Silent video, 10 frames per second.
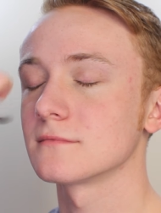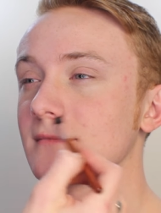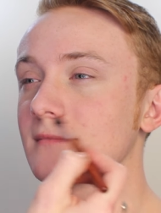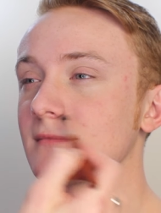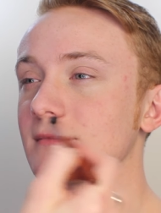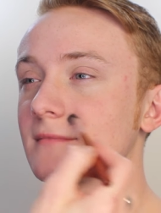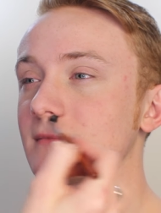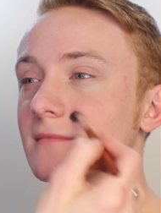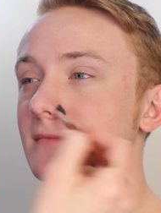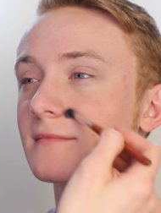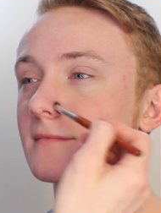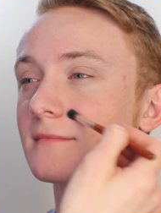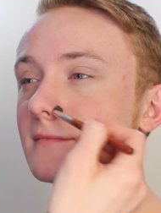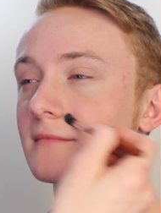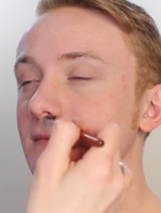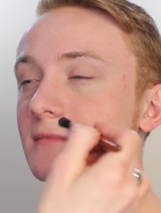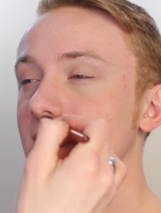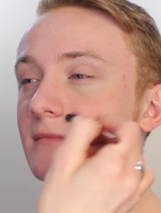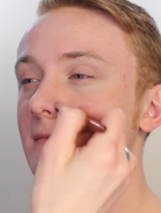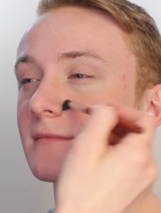I'm also taking this with the same brush over
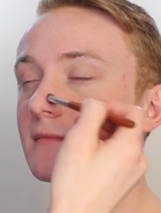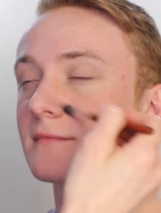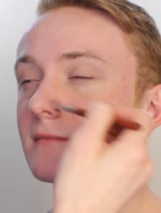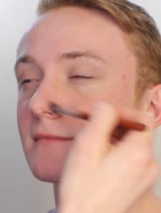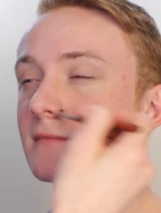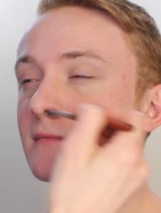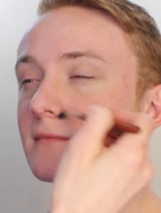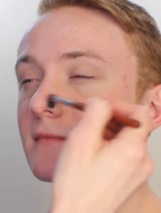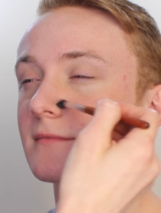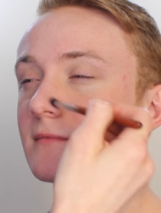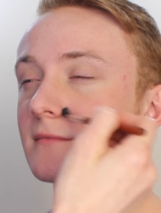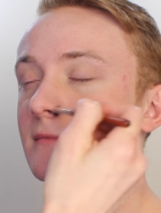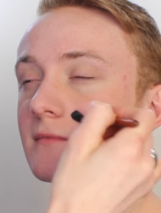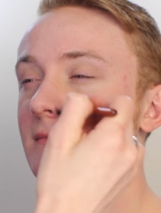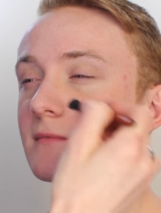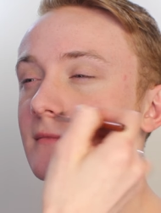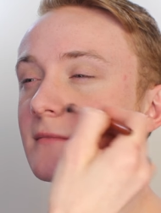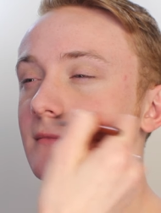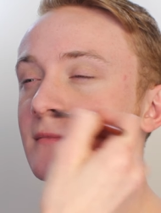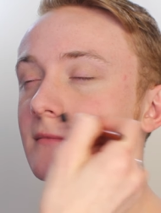any larger areas of
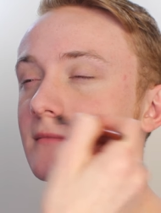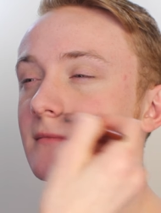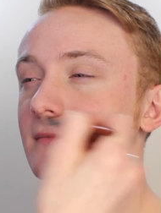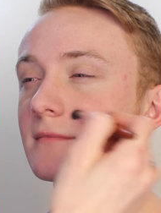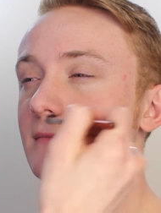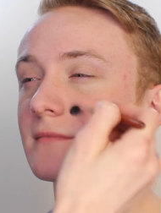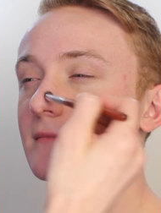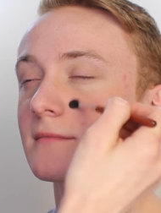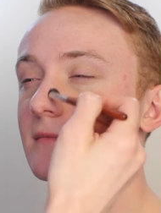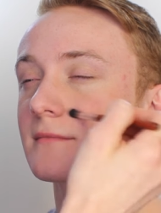concentrated redness.